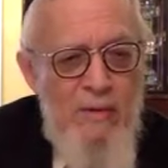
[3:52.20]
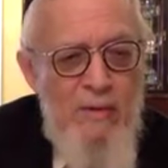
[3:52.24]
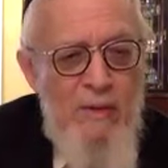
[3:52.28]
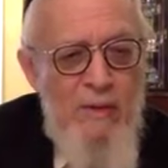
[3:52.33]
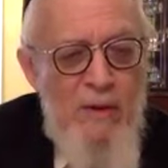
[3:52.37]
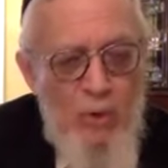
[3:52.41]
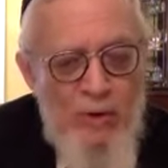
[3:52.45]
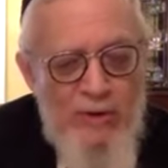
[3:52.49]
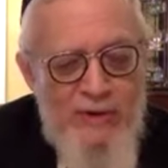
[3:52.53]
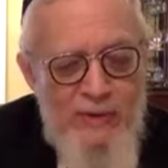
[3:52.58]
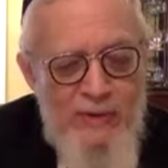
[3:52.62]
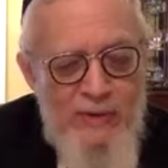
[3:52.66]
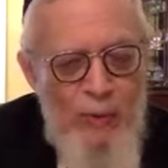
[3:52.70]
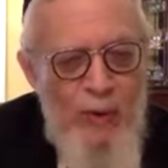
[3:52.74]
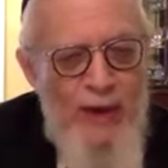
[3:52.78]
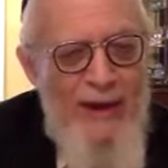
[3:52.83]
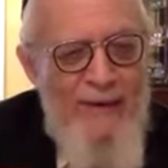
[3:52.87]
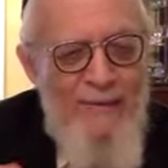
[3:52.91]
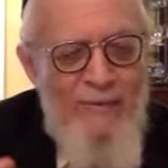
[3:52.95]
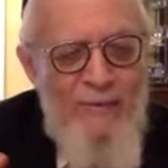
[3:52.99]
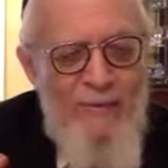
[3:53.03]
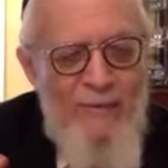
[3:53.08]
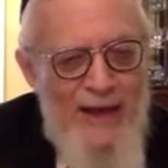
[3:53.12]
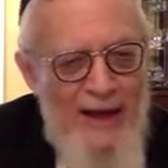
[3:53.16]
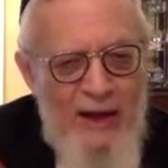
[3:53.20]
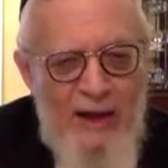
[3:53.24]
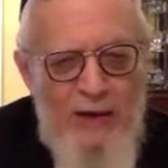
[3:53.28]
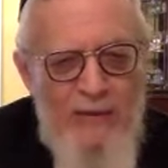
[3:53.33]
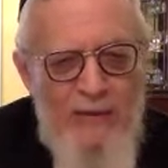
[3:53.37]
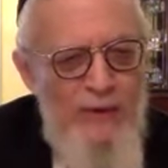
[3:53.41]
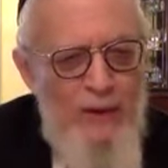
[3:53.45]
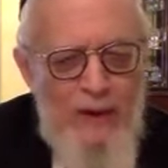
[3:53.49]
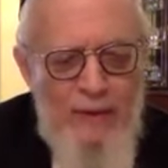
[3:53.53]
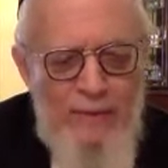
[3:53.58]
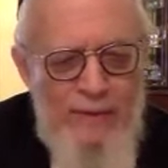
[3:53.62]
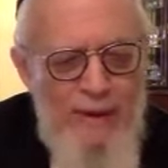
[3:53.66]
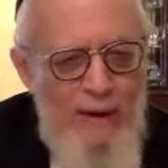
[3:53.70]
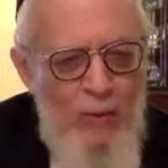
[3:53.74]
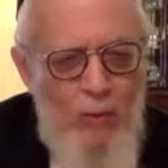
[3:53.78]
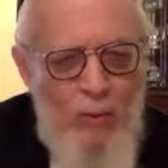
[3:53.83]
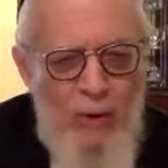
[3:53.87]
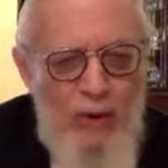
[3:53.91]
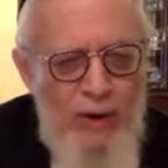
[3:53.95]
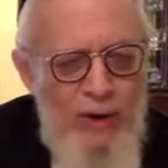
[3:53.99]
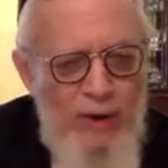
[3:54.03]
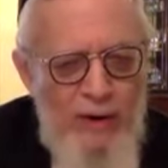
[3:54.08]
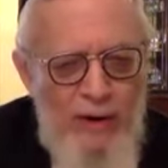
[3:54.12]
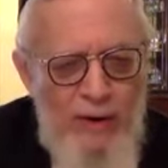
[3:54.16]
Because if we have negative feeling about
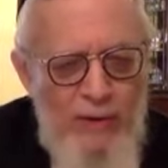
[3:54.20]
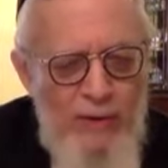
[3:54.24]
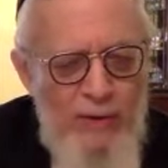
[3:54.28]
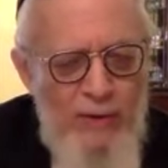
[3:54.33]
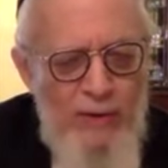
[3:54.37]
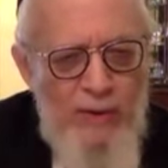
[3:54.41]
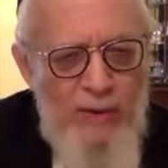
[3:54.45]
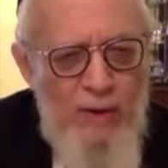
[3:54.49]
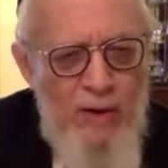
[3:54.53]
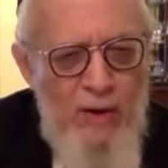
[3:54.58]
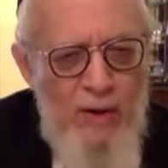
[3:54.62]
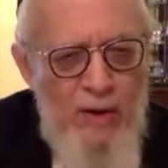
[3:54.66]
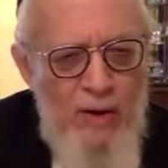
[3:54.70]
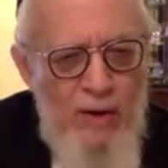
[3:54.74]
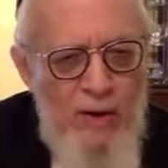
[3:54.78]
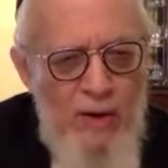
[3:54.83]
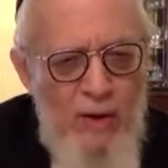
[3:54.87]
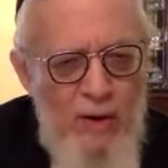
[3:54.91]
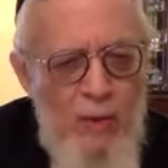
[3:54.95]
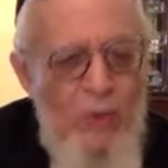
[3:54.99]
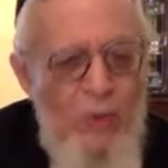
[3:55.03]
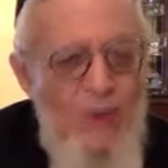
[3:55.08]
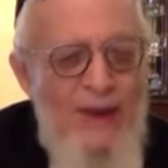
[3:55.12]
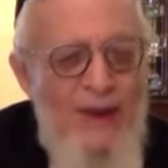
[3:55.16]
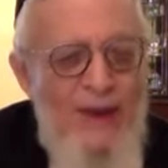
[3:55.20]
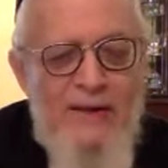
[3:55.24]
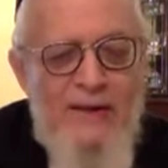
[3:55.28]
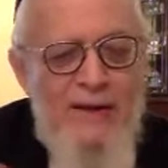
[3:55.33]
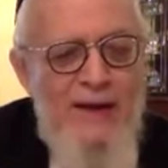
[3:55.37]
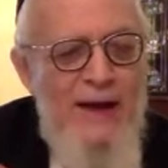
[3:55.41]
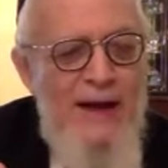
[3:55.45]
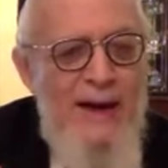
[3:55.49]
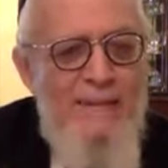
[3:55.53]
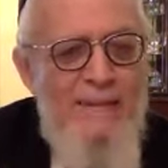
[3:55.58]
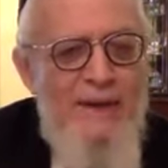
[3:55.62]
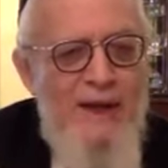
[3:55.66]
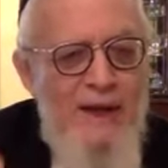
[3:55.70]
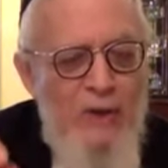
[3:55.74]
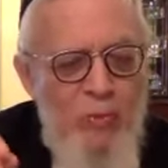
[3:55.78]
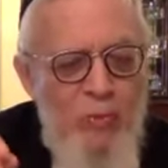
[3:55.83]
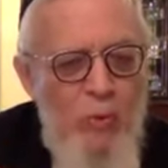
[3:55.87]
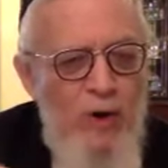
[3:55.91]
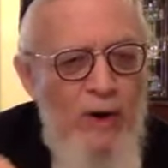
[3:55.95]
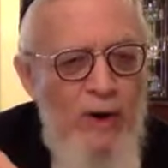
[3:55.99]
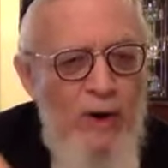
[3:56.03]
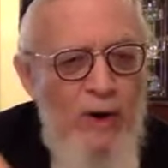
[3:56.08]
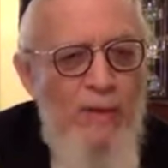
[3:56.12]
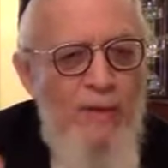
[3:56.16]
one another, we're not going to accommodate
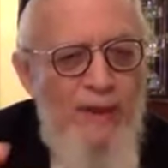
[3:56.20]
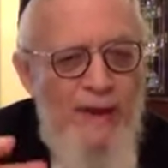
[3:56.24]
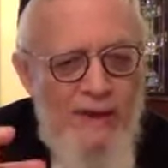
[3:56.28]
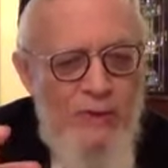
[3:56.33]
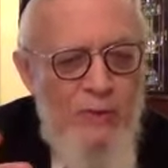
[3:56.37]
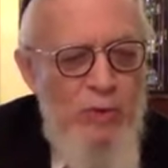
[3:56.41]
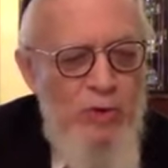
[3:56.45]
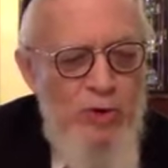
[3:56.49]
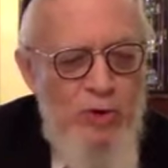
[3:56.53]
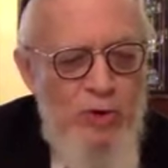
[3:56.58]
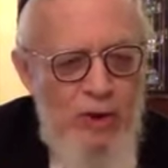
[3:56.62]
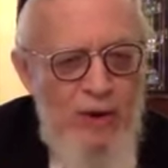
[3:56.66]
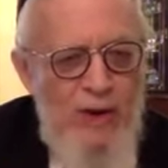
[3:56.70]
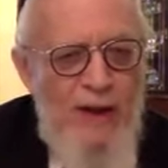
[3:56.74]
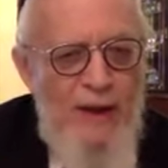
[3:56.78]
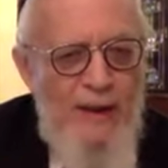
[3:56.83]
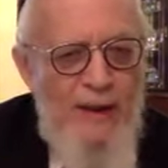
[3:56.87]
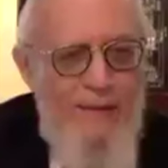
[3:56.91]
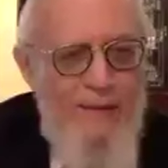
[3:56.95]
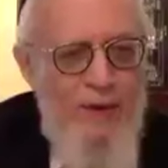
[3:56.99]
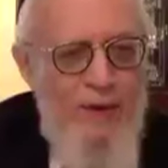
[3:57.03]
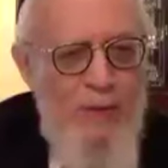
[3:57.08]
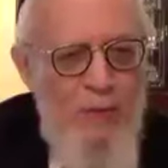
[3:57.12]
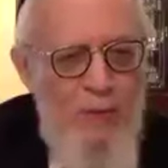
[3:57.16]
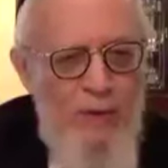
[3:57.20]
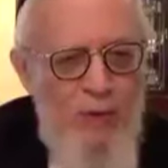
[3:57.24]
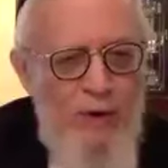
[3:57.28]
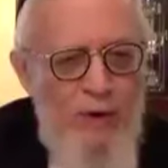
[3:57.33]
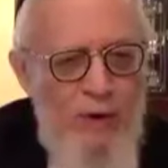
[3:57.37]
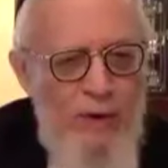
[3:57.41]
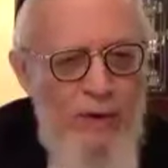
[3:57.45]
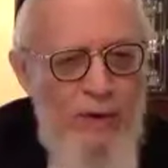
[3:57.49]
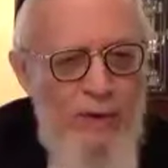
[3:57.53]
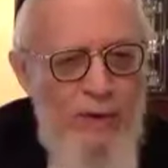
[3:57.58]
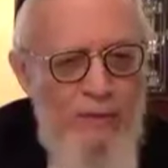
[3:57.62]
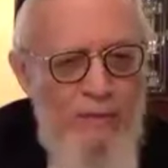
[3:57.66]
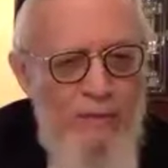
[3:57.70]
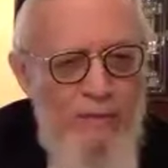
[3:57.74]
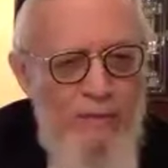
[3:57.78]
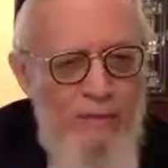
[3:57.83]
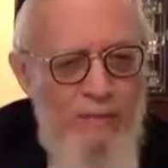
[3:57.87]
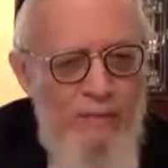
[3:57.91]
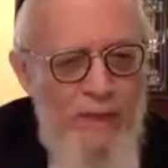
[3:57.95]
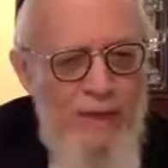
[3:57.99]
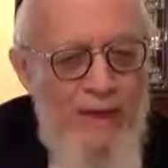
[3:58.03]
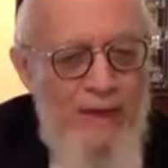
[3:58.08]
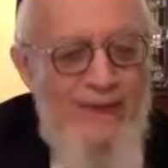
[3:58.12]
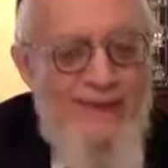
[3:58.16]
one another as we should accommodate one another.
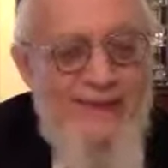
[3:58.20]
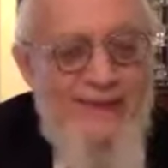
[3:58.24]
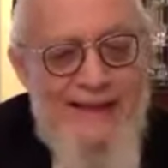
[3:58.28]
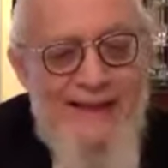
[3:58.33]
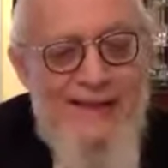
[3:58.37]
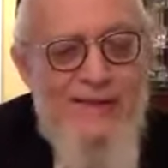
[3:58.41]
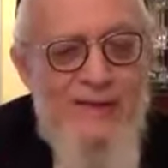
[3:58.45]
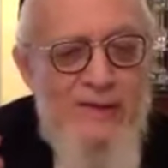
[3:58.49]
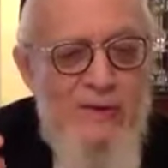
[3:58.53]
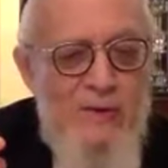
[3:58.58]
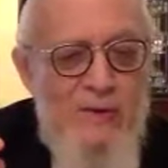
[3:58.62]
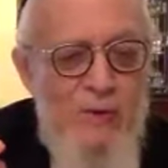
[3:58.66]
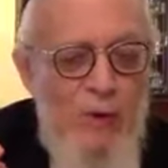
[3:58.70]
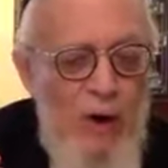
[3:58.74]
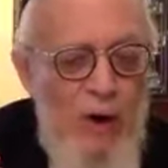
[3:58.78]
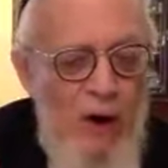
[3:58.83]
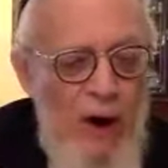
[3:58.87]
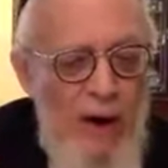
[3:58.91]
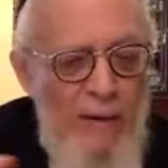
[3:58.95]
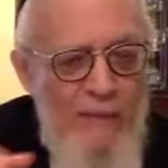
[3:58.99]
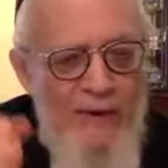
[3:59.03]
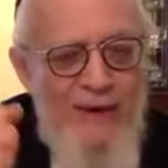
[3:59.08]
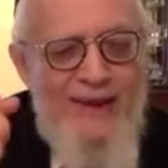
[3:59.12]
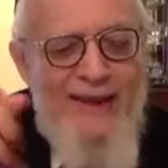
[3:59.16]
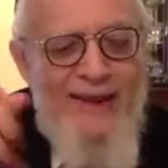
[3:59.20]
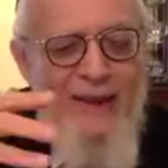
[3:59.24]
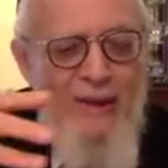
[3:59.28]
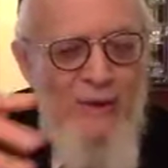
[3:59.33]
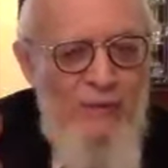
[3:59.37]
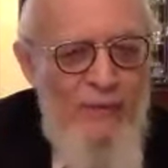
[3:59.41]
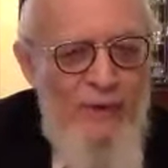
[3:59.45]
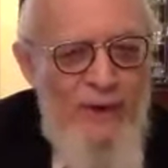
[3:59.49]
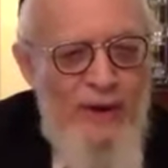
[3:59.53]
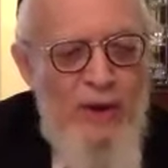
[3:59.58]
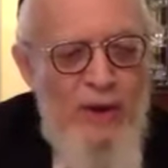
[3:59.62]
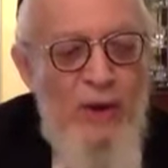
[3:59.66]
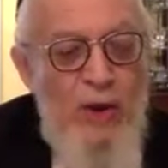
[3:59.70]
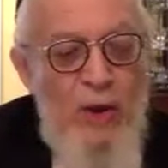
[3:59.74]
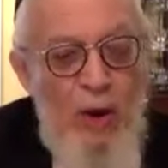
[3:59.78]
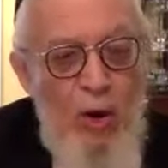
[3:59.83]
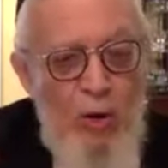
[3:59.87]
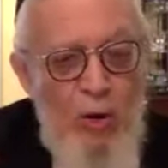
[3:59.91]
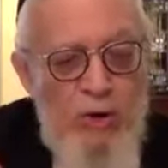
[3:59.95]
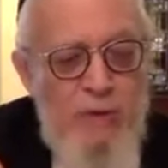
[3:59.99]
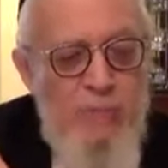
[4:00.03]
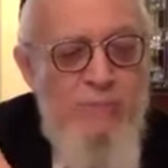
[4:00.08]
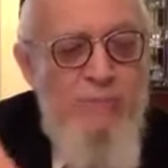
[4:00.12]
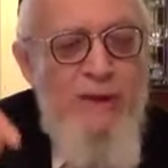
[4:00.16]
And since harboring ill feeling
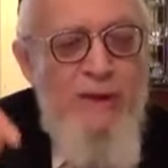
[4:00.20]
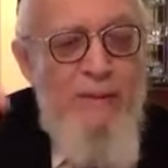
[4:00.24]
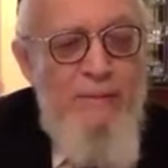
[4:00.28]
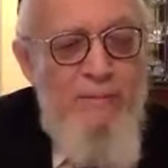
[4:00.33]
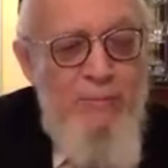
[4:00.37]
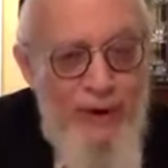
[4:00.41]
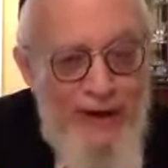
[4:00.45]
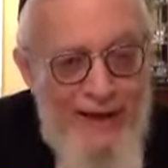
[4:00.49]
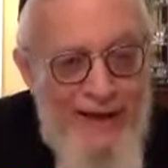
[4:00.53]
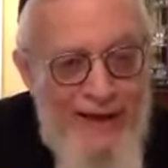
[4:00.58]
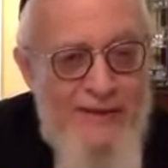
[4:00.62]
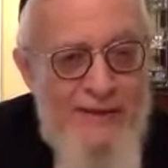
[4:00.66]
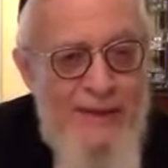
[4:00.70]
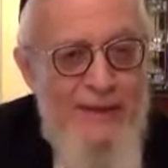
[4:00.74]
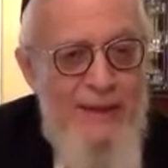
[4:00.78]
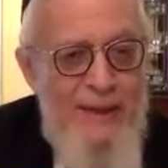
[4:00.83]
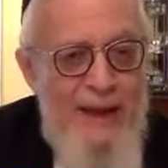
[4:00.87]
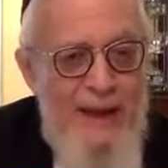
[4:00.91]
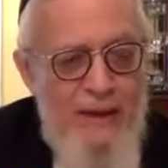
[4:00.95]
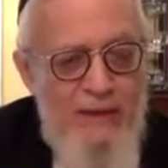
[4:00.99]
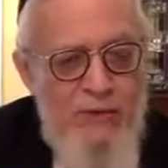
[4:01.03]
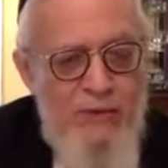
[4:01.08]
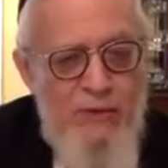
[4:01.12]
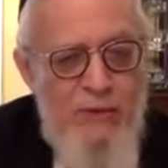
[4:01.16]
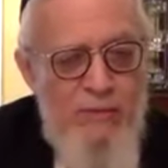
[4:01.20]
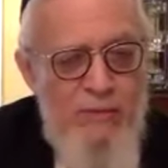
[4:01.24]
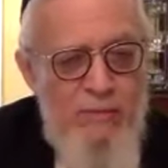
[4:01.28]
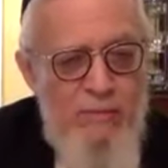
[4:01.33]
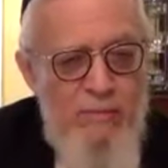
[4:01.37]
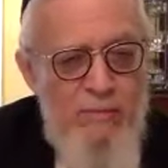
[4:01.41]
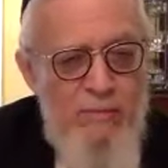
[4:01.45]
ultimately brings to that,